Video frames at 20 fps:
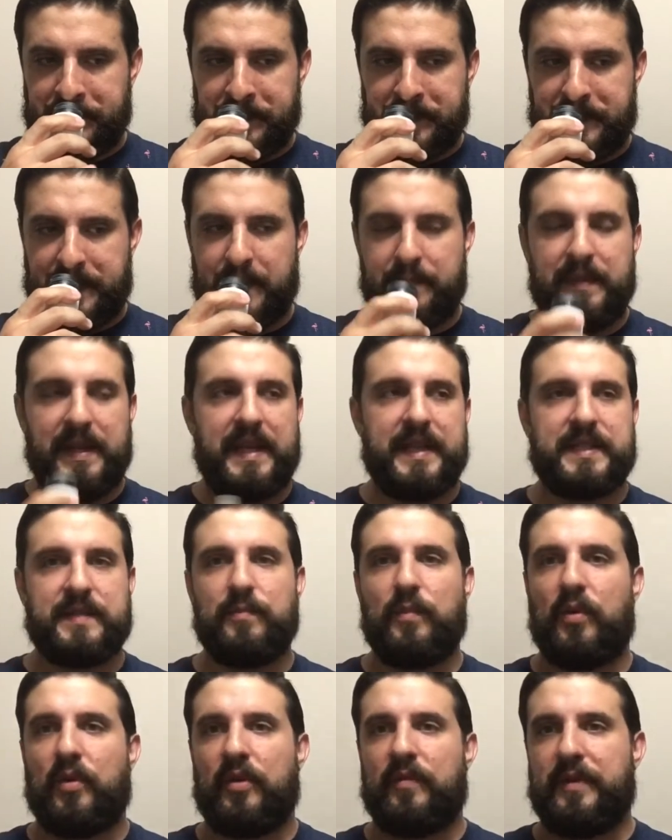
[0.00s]
To me, it's
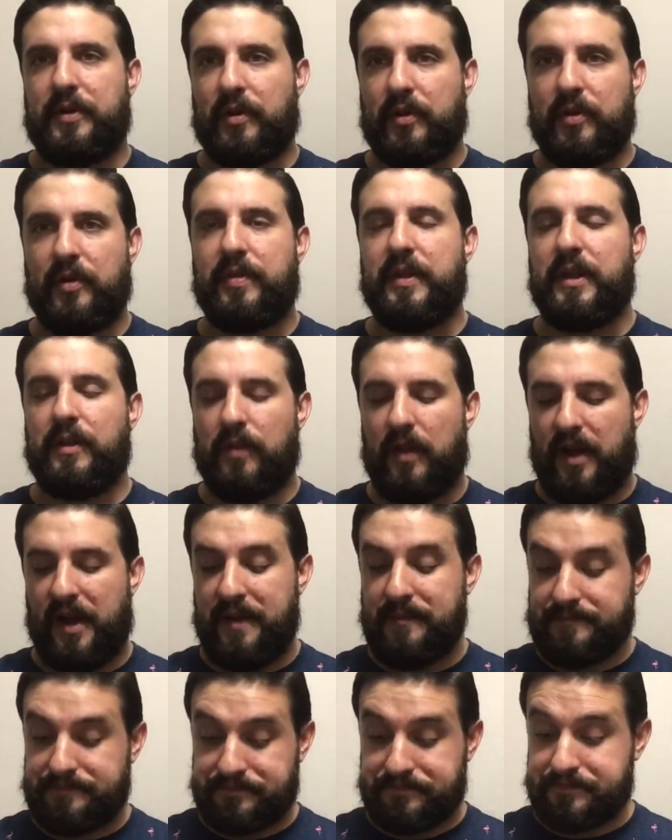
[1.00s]
more of an earthy
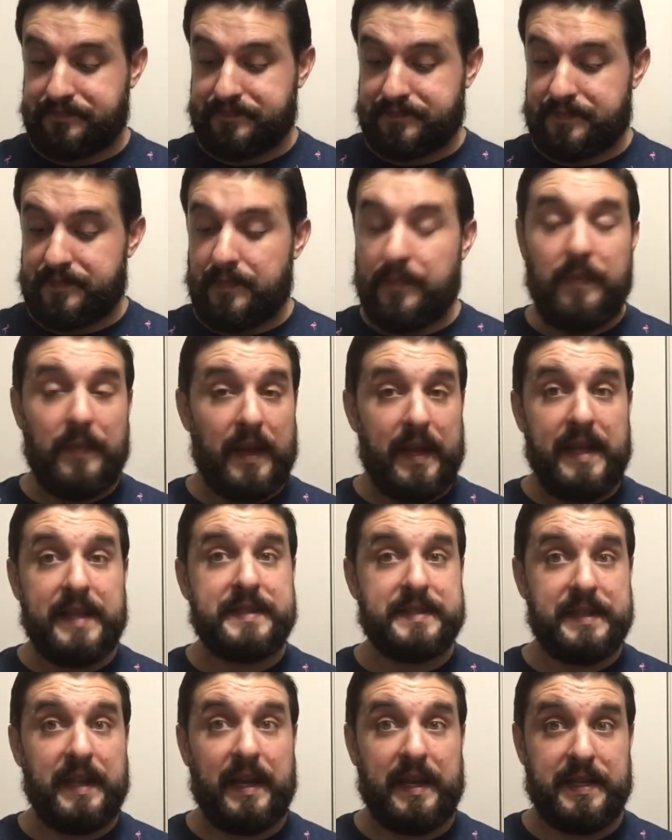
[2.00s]
lime.
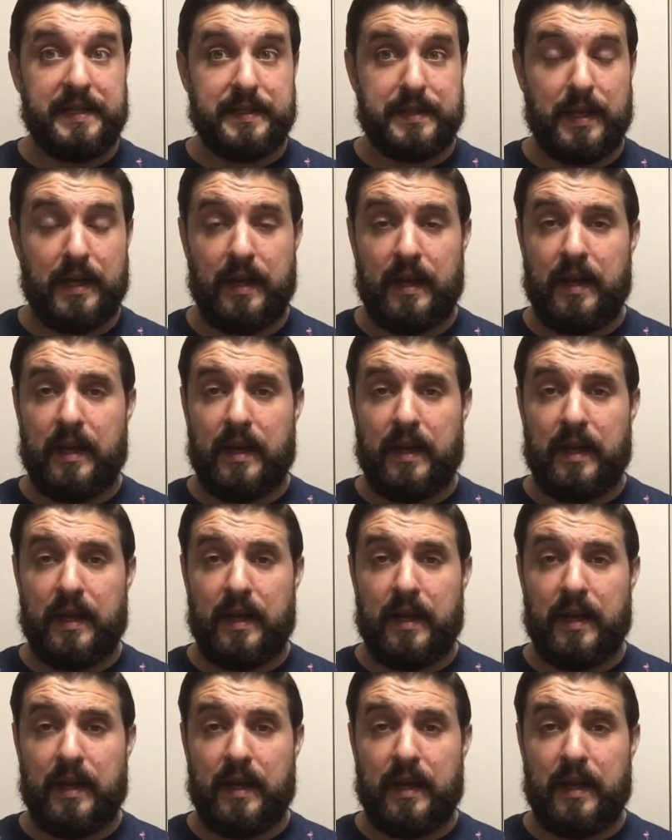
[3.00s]
It's nice.